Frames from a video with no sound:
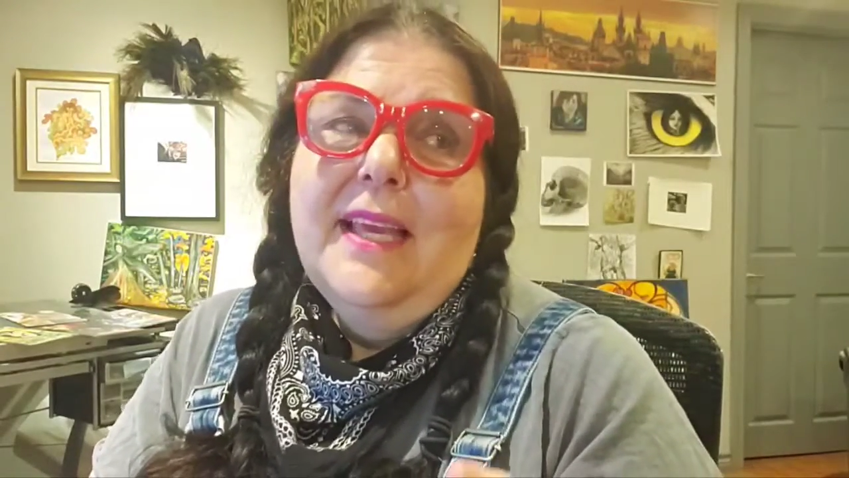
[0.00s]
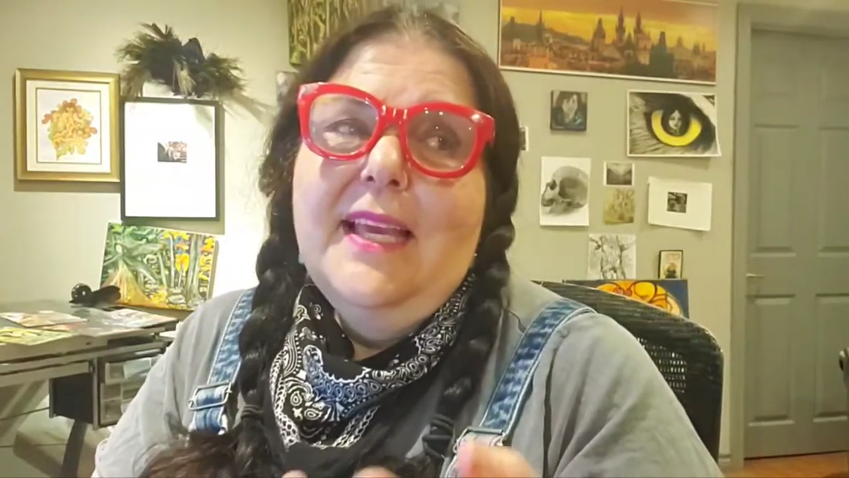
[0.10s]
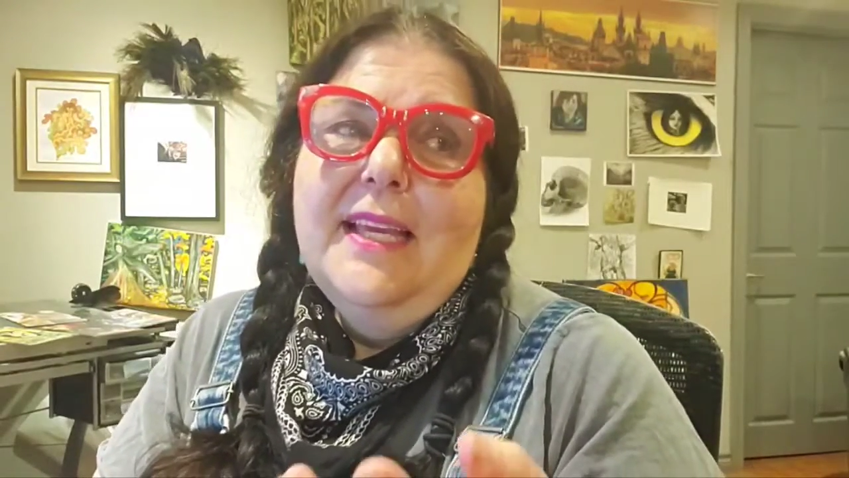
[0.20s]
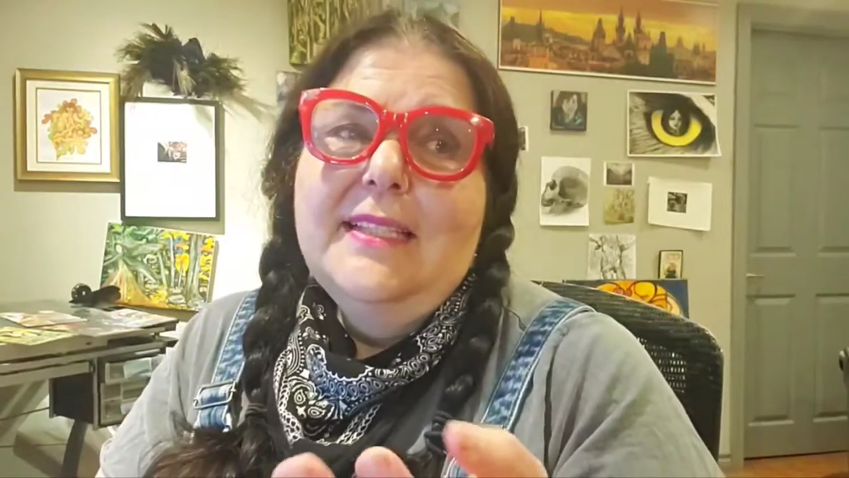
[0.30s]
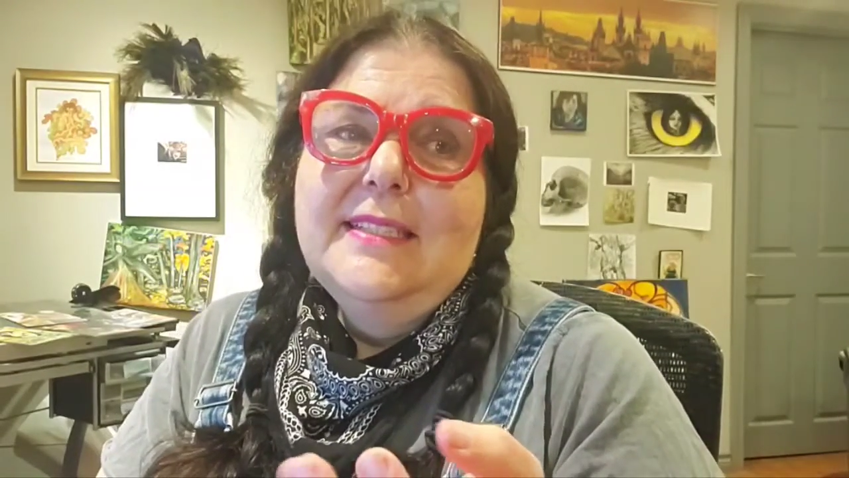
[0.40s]

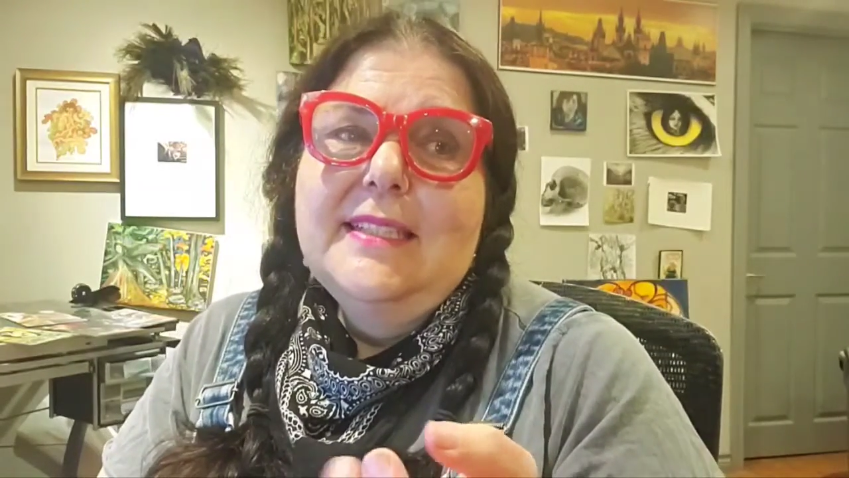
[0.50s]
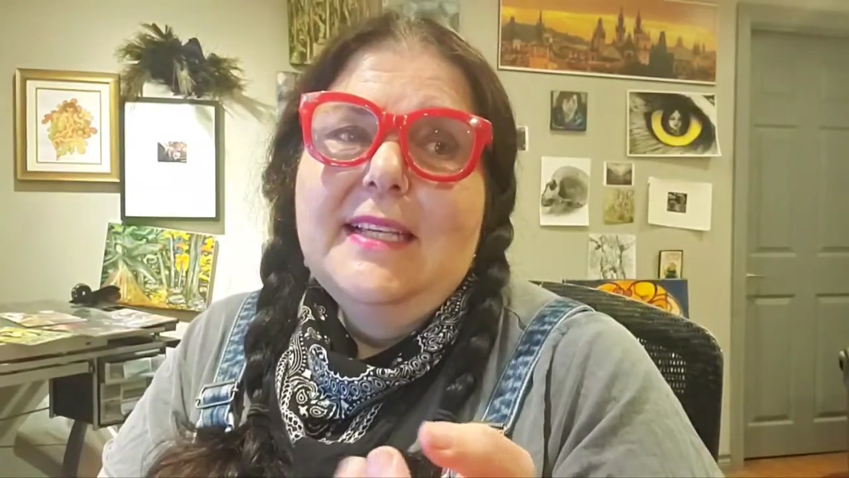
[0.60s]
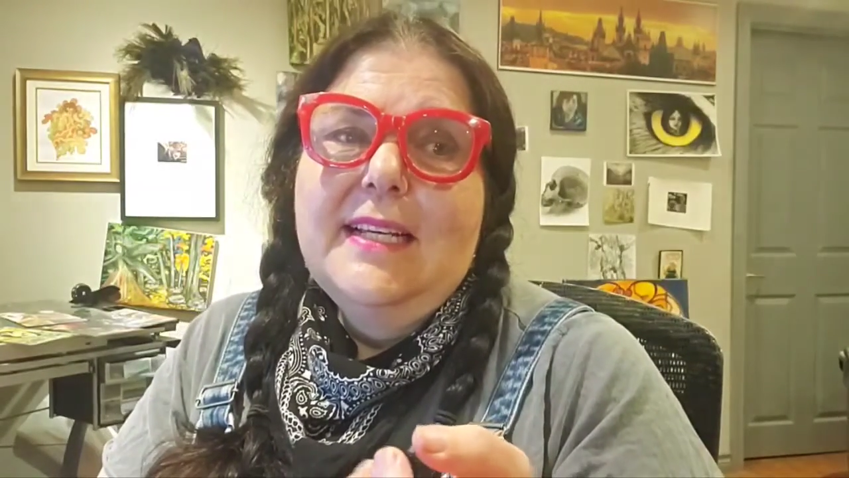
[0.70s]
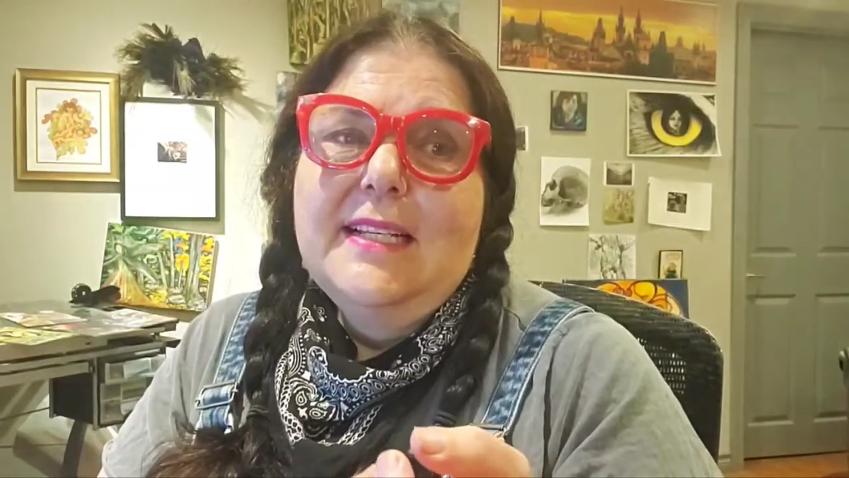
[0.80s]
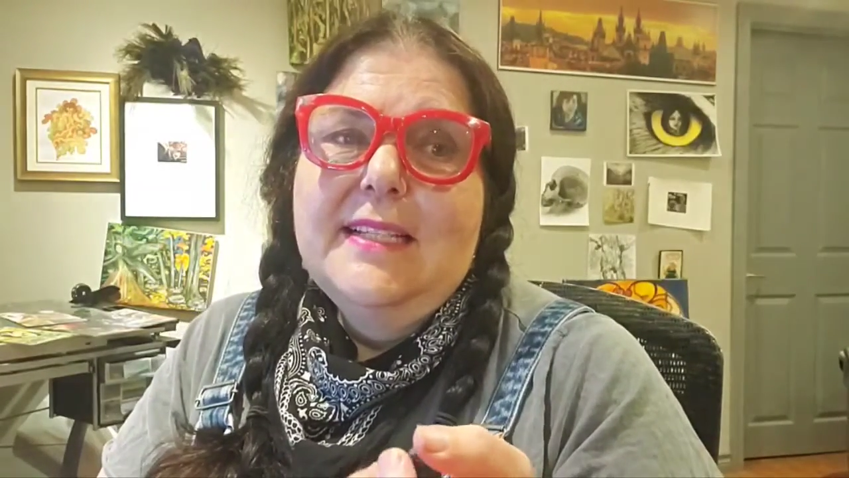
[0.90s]
and
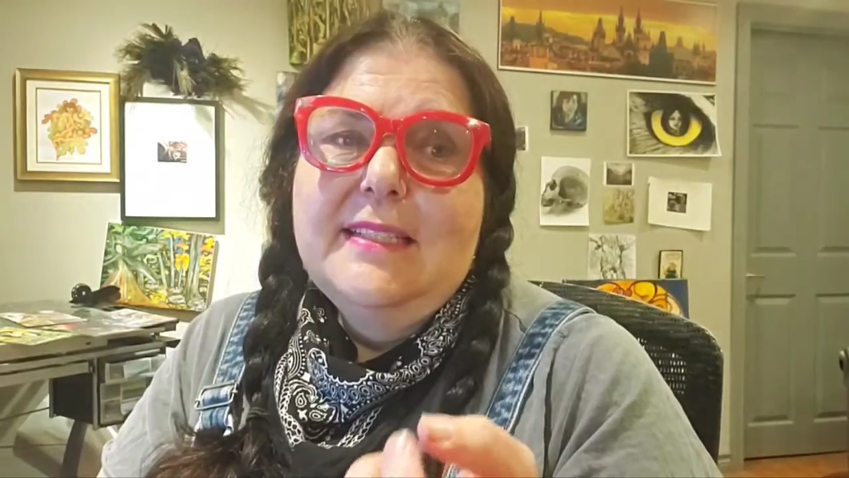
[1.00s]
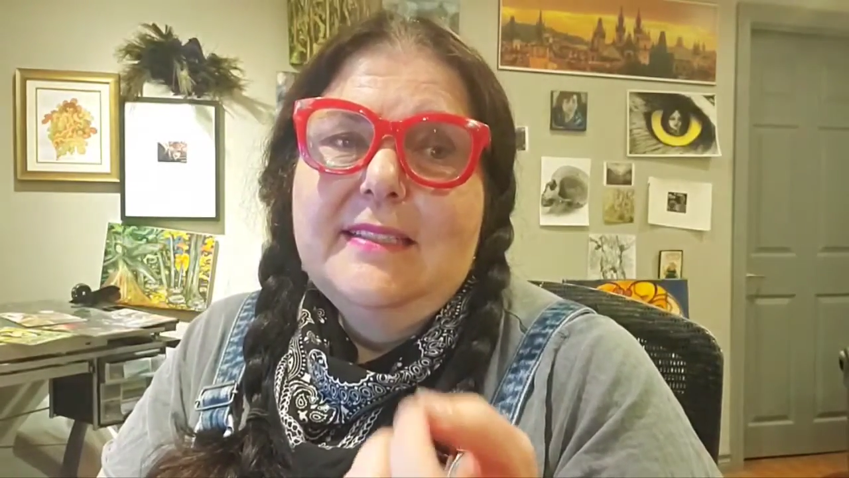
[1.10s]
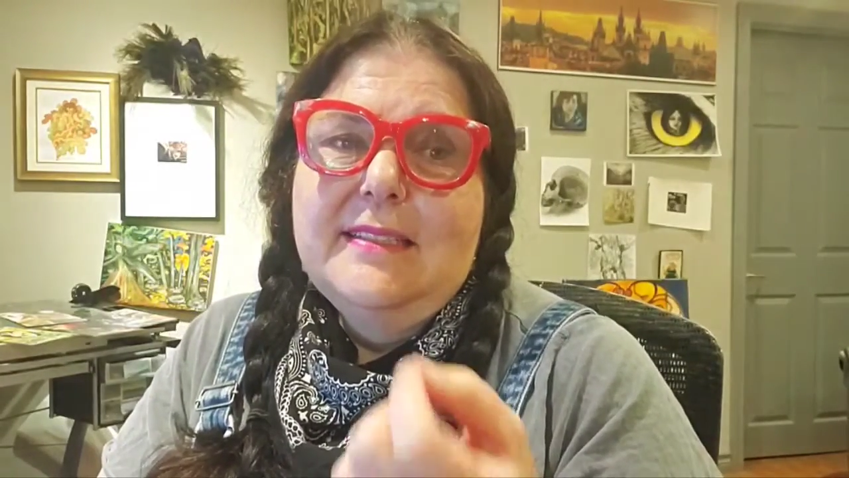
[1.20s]
uh,